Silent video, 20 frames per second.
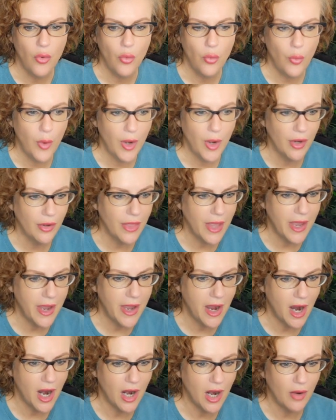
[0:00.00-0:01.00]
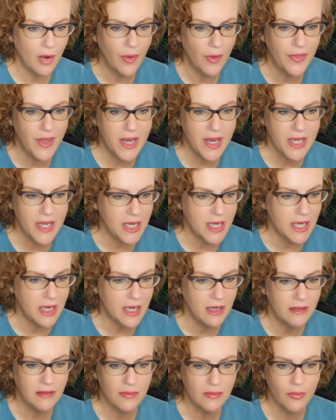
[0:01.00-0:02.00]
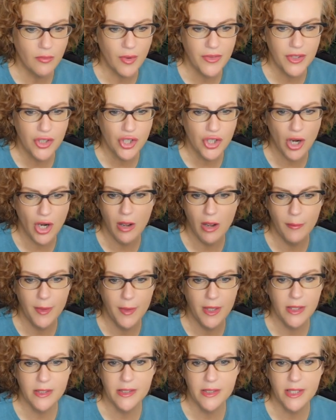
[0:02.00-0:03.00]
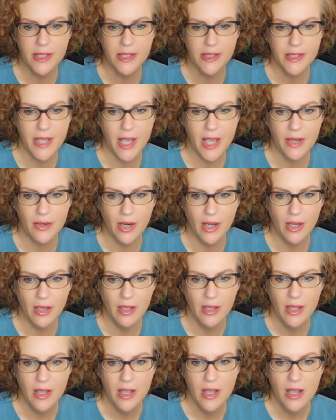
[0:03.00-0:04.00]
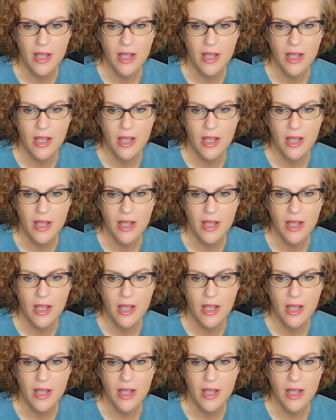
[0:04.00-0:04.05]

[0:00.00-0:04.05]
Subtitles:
where they are, what they need, what the job is, etc.